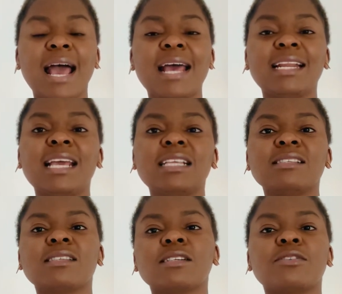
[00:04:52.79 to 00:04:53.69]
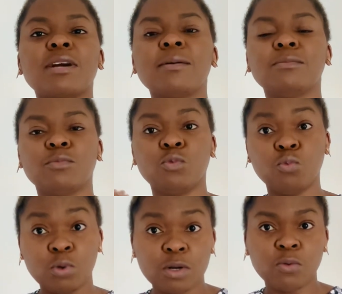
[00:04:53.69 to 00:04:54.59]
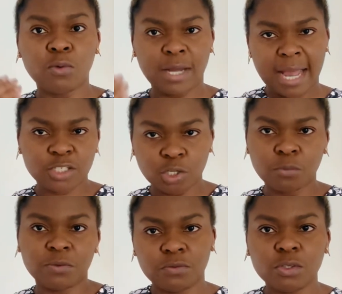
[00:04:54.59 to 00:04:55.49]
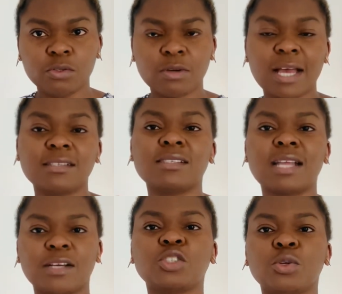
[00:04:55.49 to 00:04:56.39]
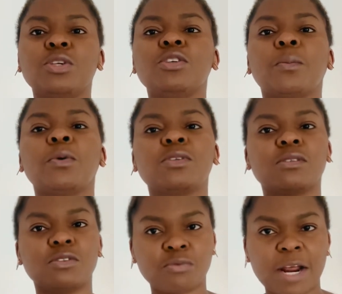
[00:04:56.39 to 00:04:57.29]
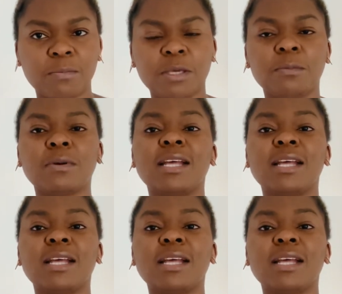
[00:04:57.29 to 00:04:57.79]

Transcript: and Instagram will catch up with you and start showing your posts to the right people,